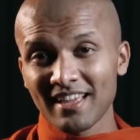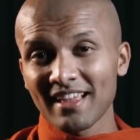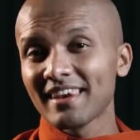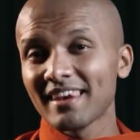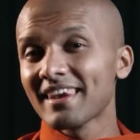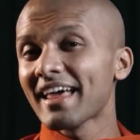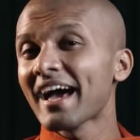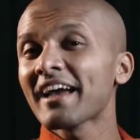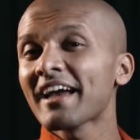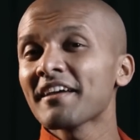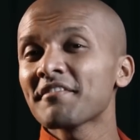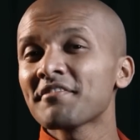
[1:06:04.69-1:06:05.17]

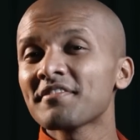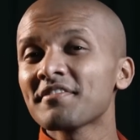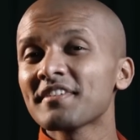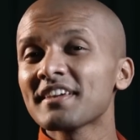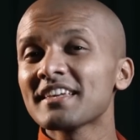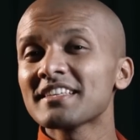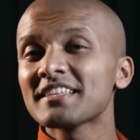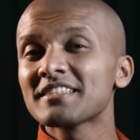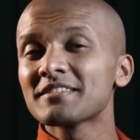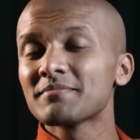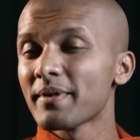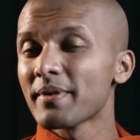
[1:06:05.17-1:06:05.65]
Life
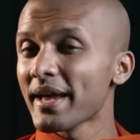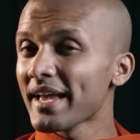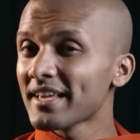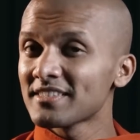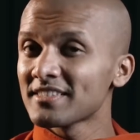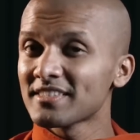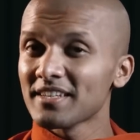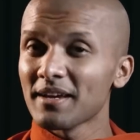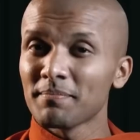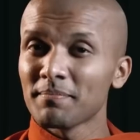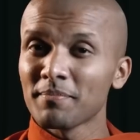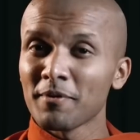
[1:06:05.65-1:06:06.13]
is
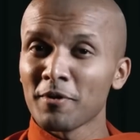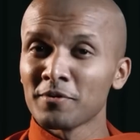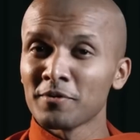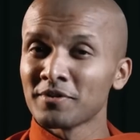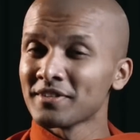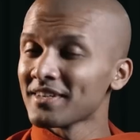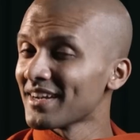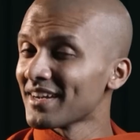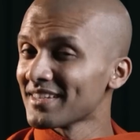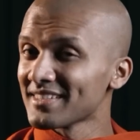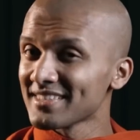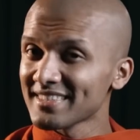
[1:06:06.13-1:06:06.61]
based
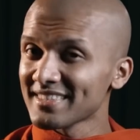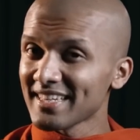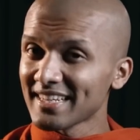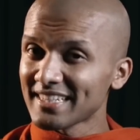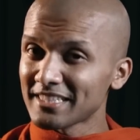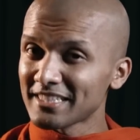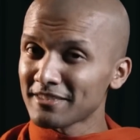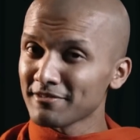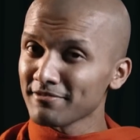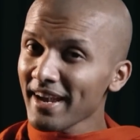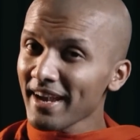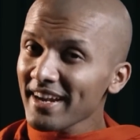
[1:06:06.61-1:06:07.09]
upon
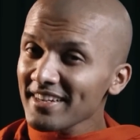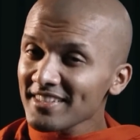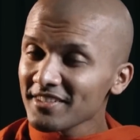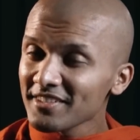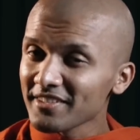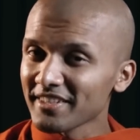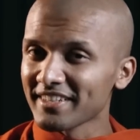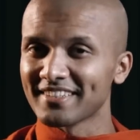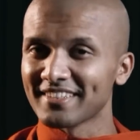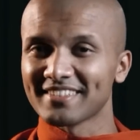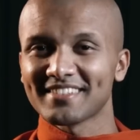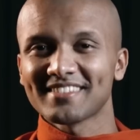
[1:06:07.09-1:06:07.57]

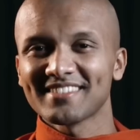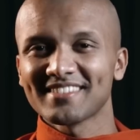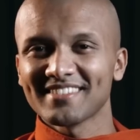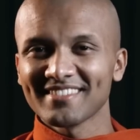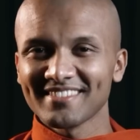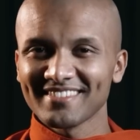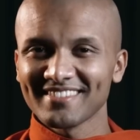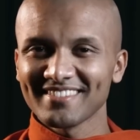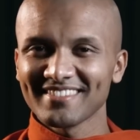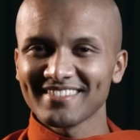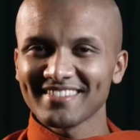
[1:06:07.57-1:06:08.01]
unsatisfactoriness.